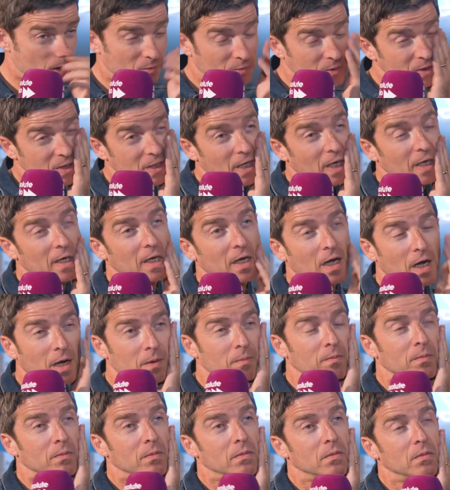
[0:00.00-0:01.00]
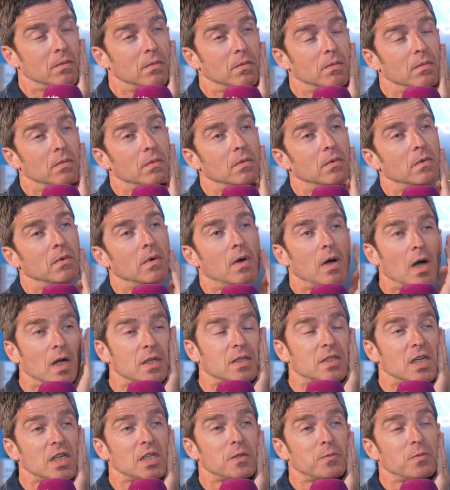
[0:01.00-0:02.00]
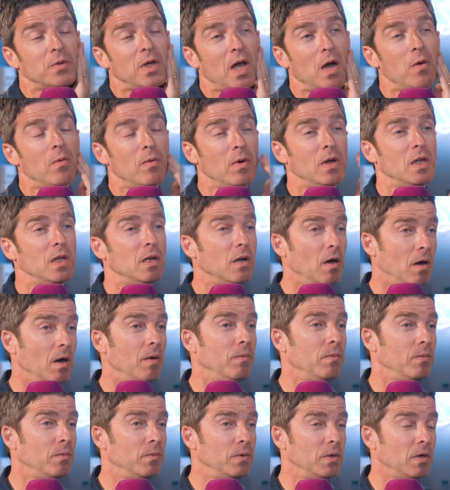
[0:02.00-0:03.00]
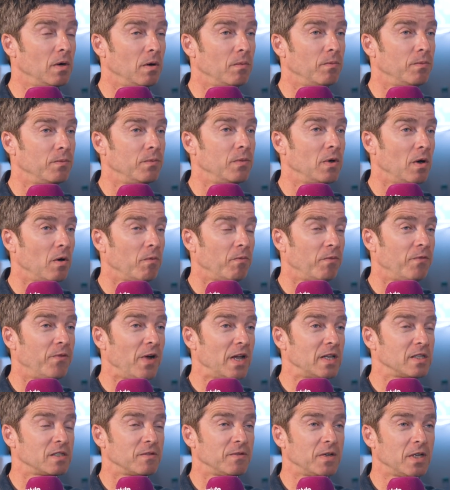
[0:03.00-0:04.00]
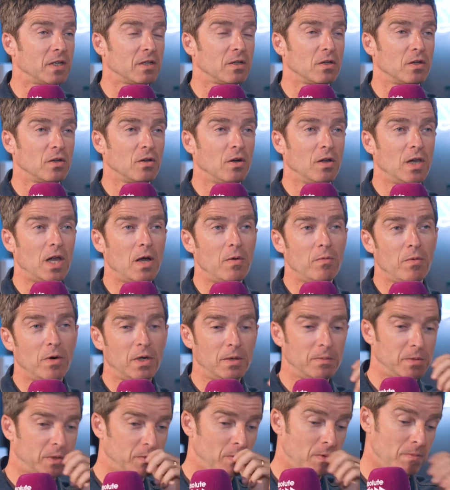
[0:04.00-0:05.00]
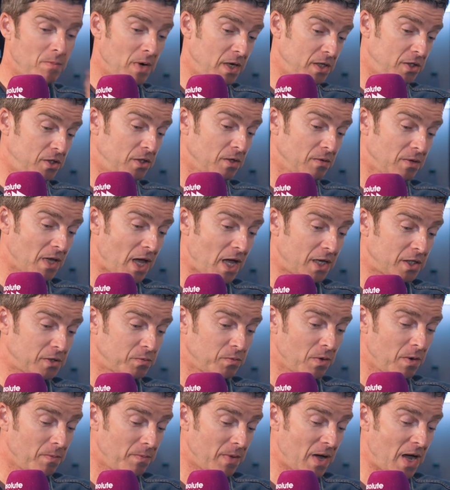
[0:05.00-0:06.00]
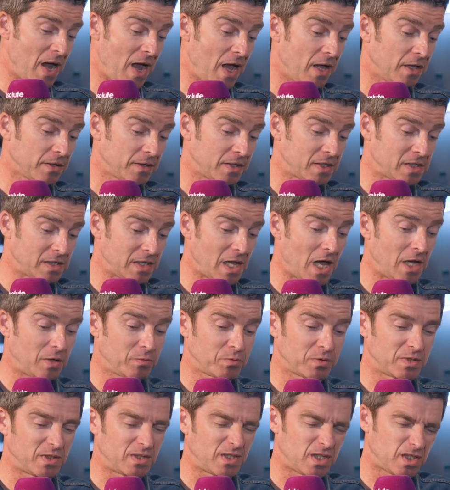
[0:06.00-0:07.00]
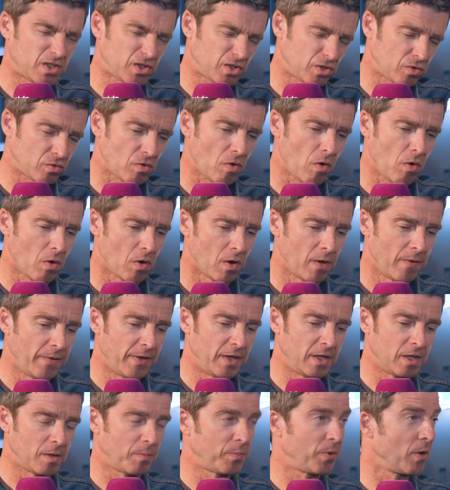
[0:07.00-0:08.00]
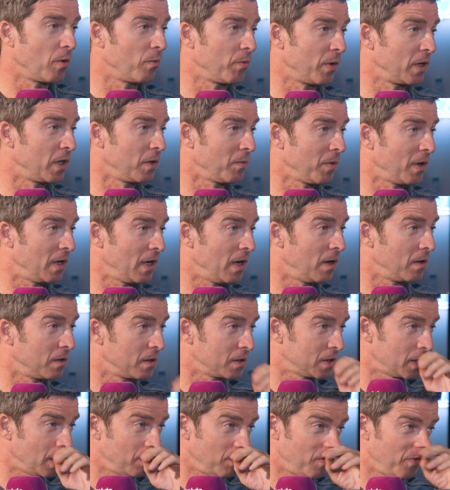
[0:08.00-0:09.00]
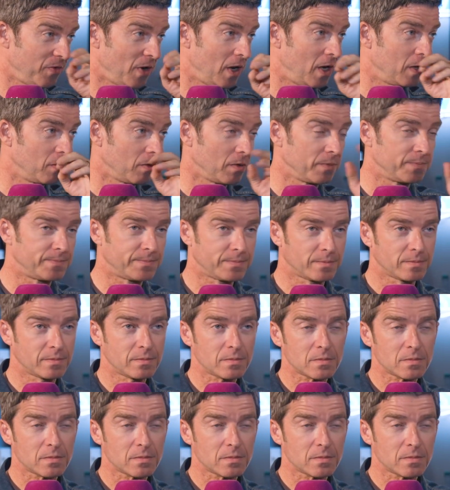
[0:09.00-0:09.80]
I, was like, um, I desperate. I you know, I'm, we're all, we're all fans of England and all hmm. that. Wanted them to win. My two lads. One, my eldest lad was distraught in the pub when they went out in the semi final, right.